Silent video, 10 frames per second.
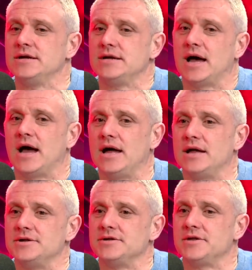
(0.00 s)

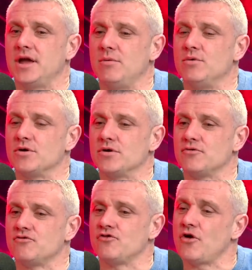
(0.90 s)
and they were
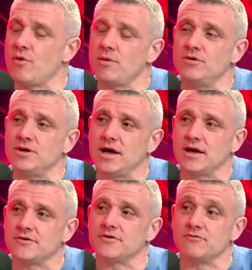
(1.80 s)
throwing money at
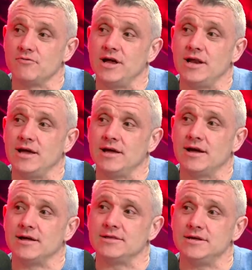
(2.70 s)
it, really.
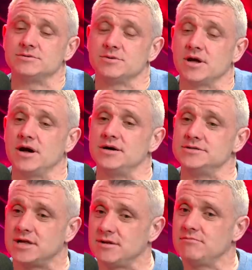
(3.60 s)
And these were the guys
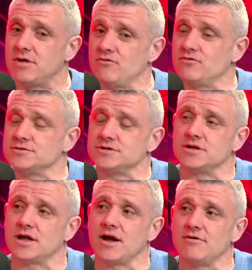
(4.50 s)
that they trusted
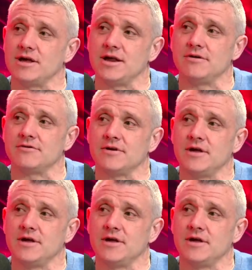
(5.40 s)
to carry it out.